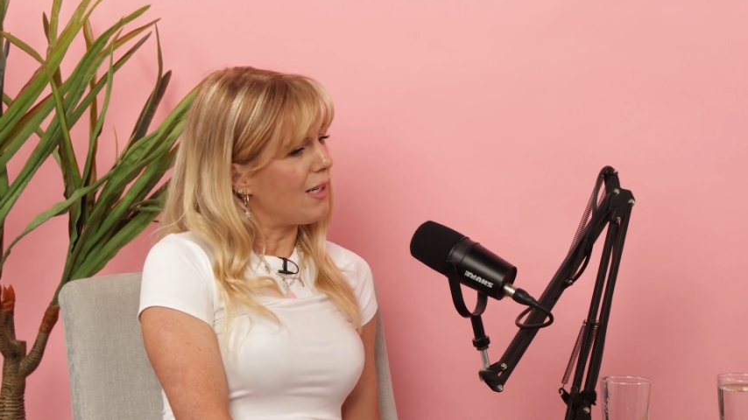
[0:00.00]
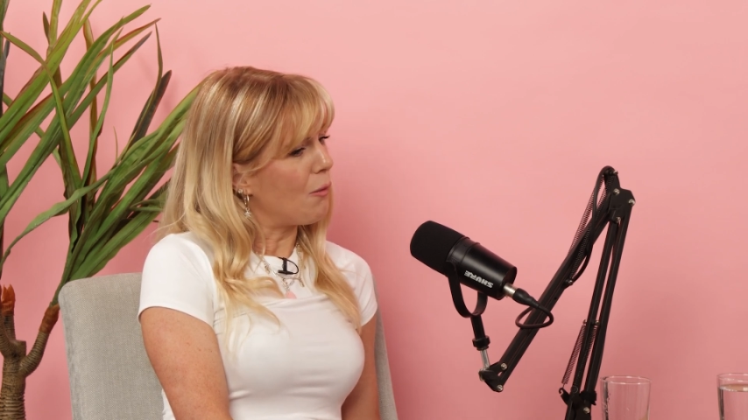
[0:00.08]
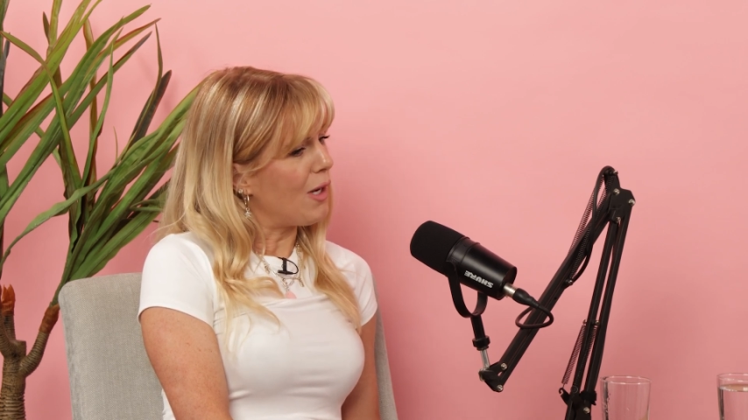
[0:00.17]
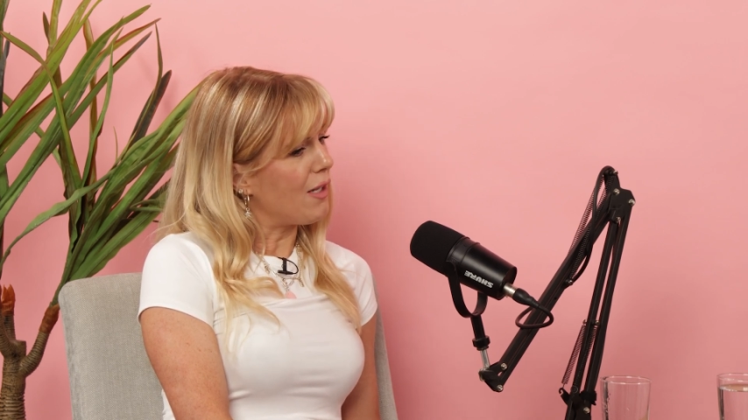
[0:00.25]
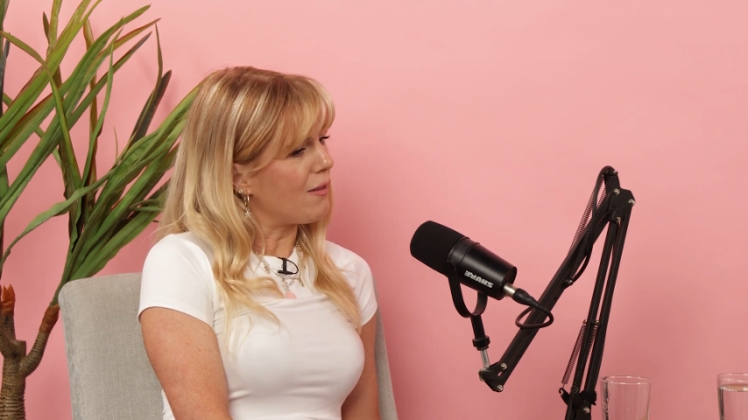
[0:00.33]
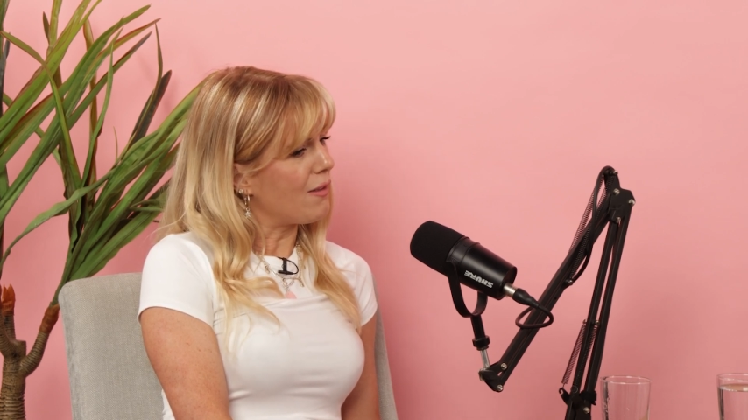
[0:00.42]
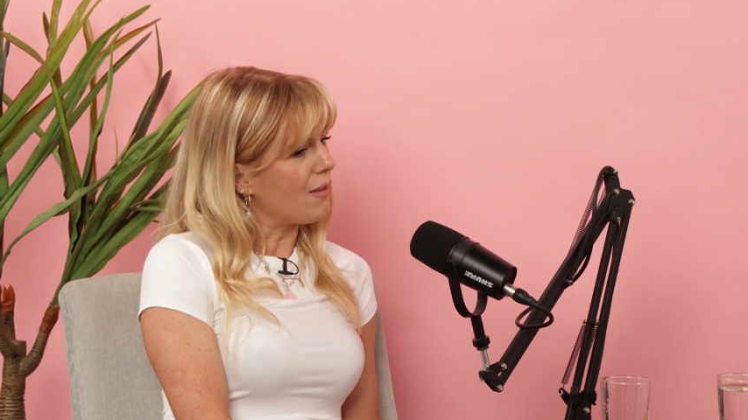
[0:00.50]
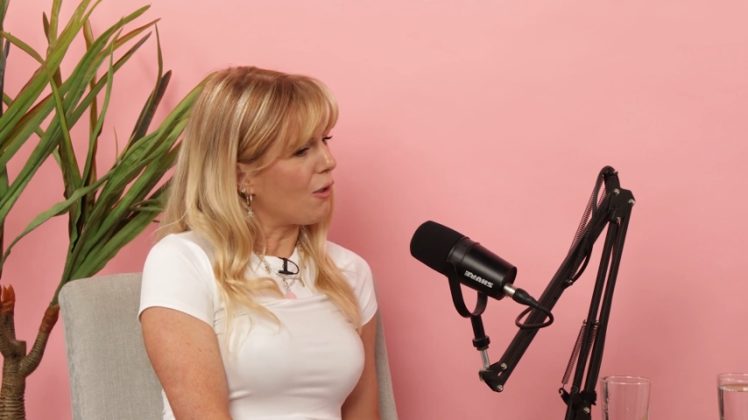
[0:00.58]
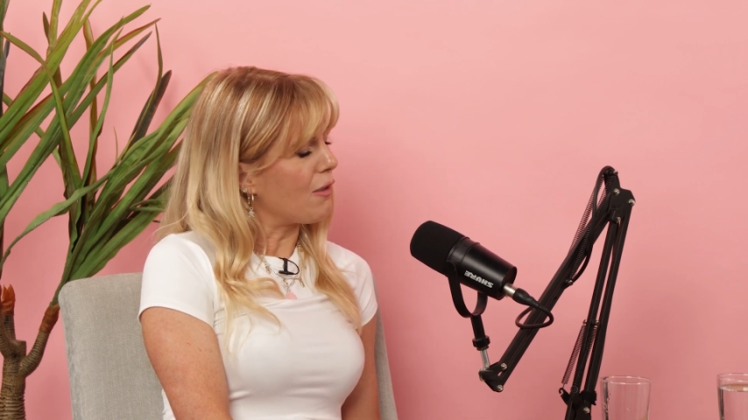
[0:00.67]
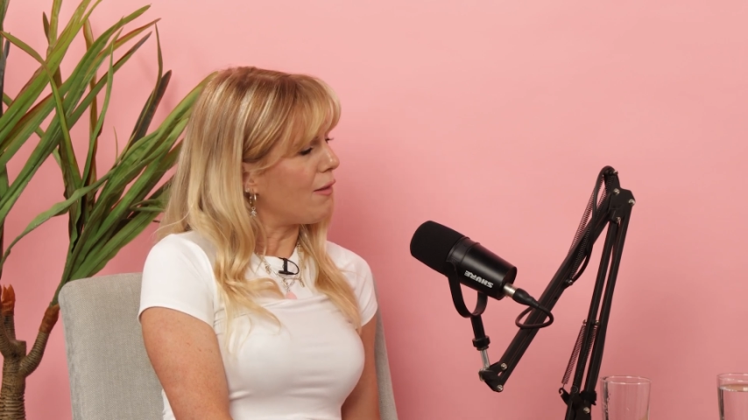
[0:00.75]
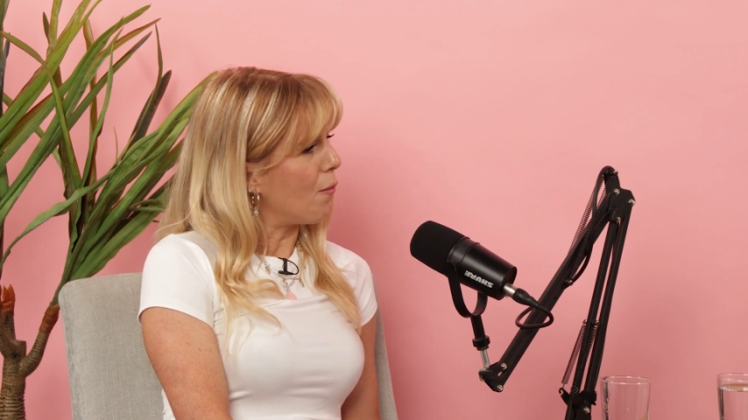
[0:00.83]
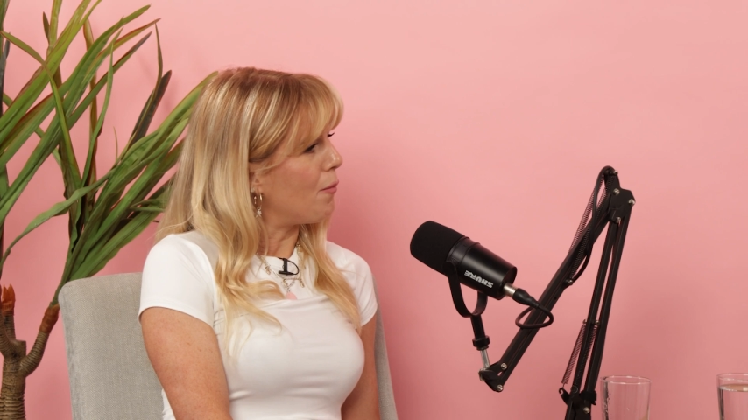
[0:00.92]
wait until it
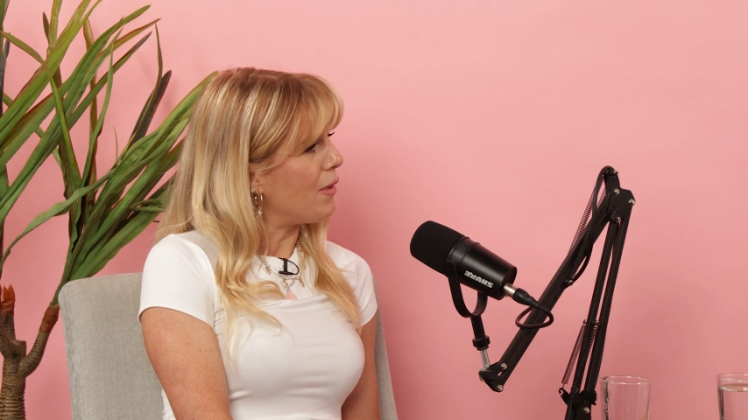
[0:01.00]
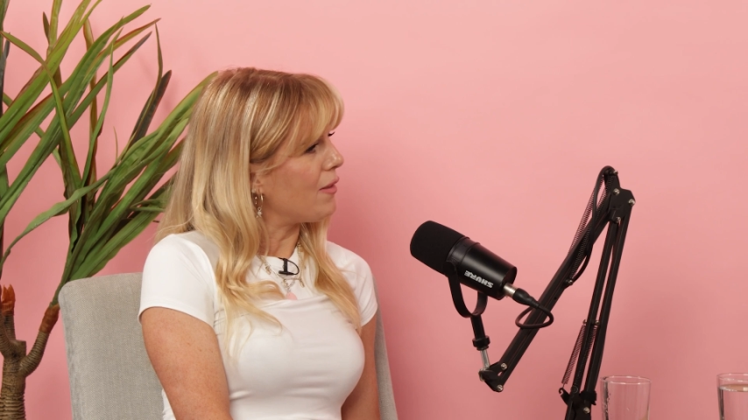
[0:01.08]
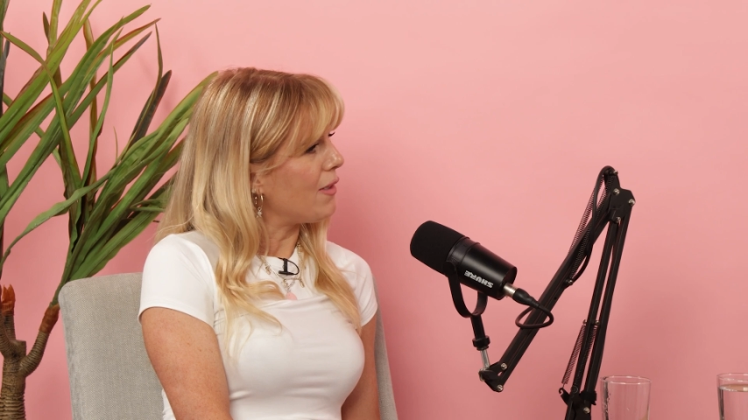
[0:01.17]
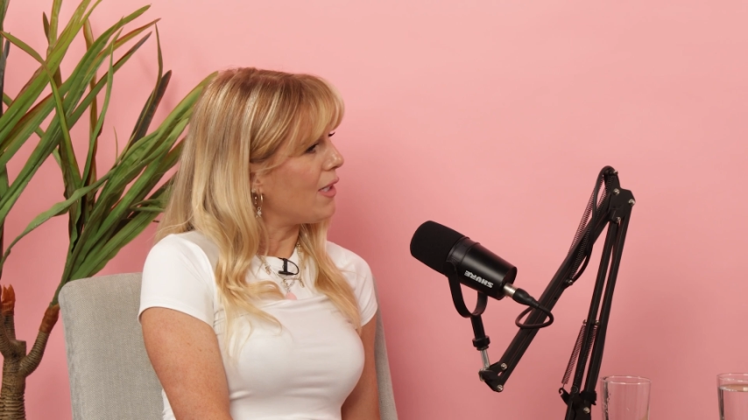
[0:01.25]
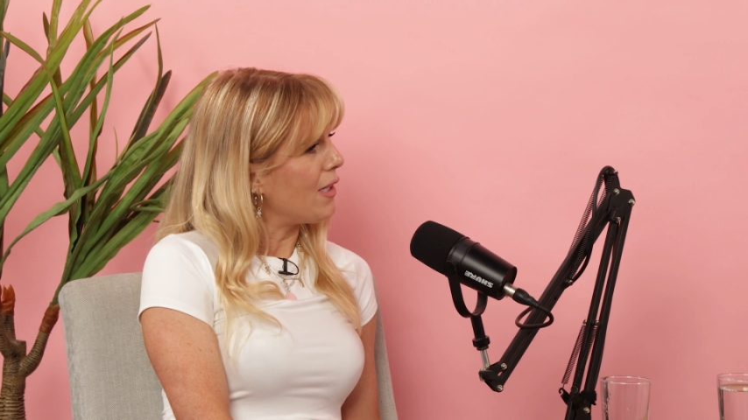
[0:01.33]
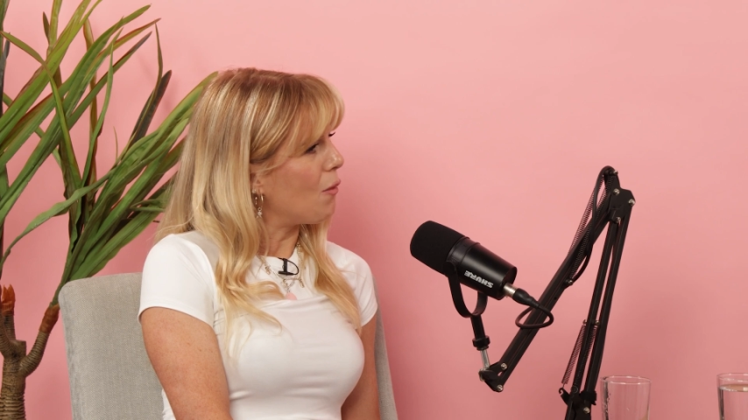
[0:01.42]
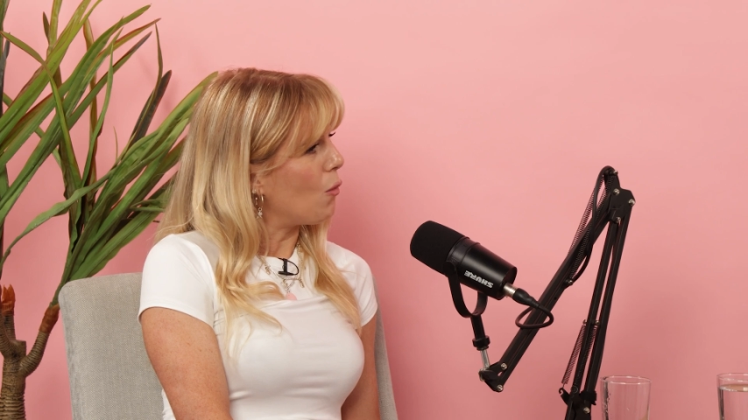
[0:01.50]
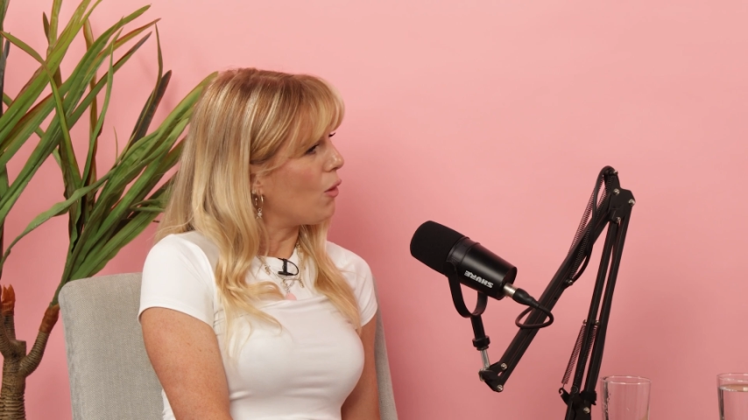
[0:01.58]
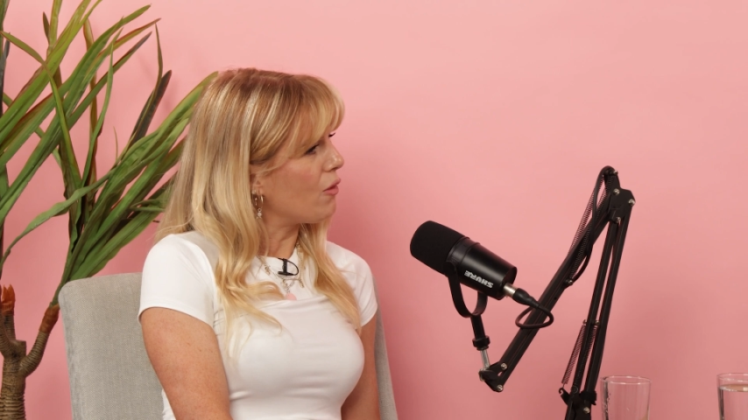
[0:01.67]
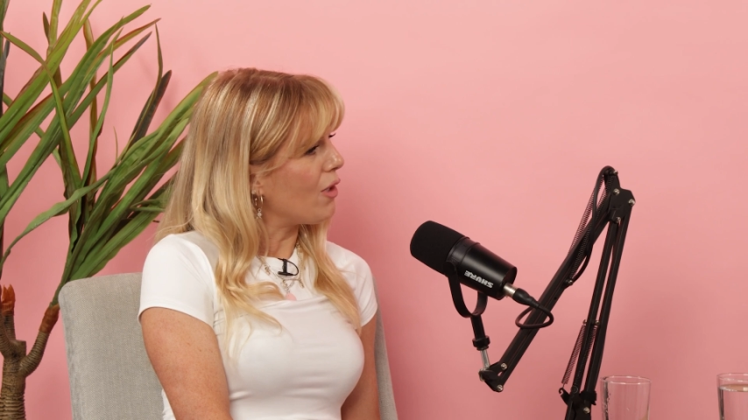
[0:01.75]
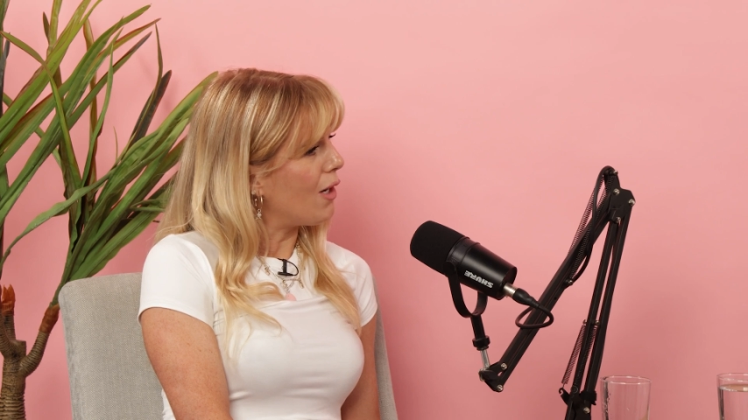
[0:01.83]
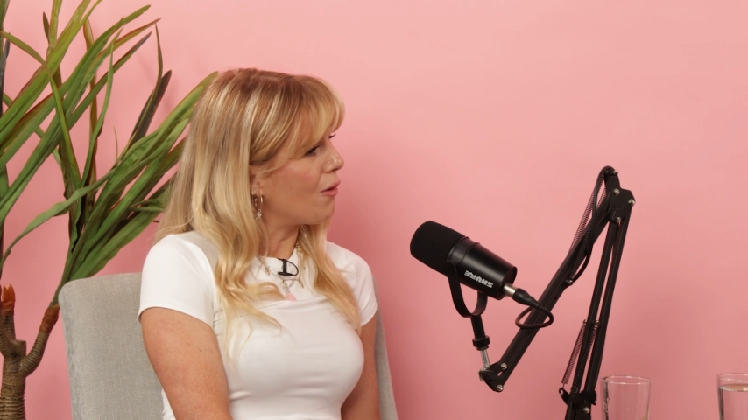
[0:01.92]
got dead busy, and then
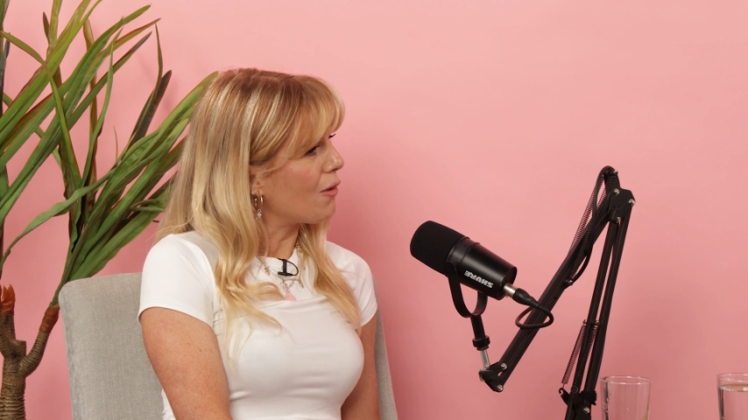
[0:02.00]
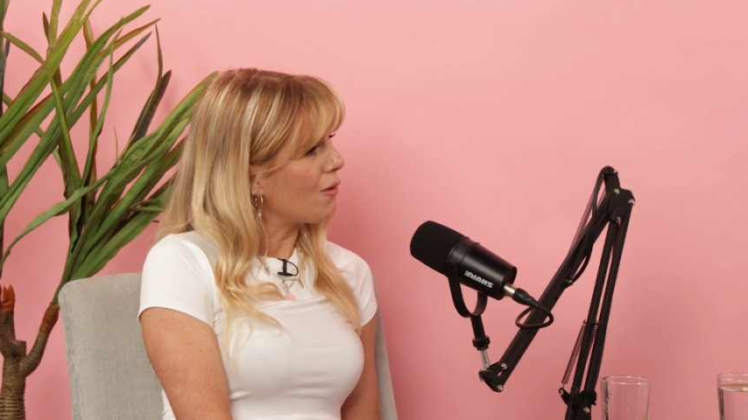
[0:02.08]
walked out